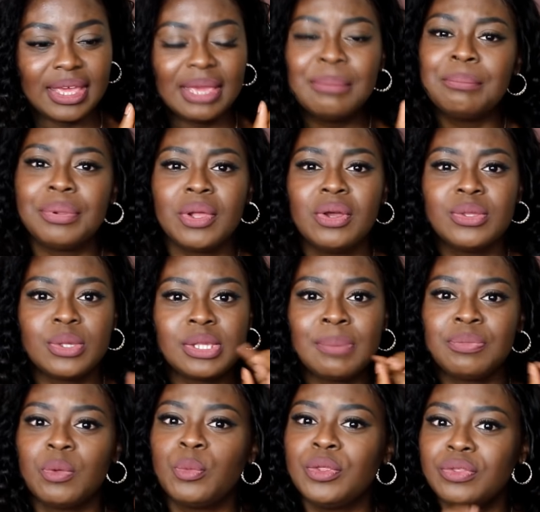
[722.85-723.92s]
implant,
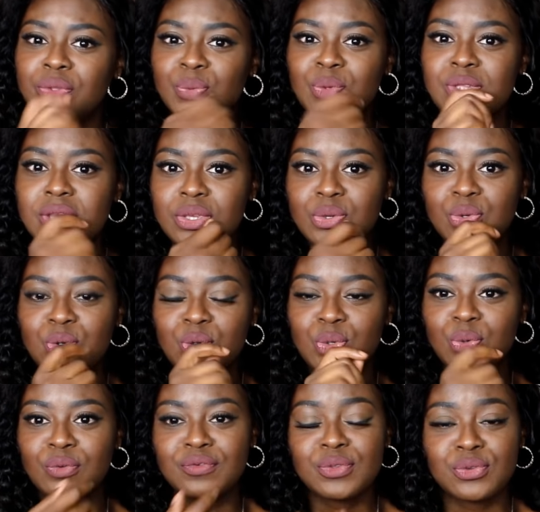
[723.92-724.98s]
something, one of those ones that you just
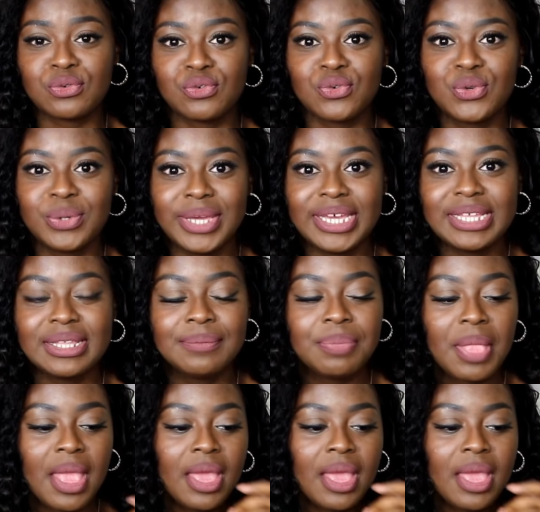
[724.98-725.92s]
sort of screw in.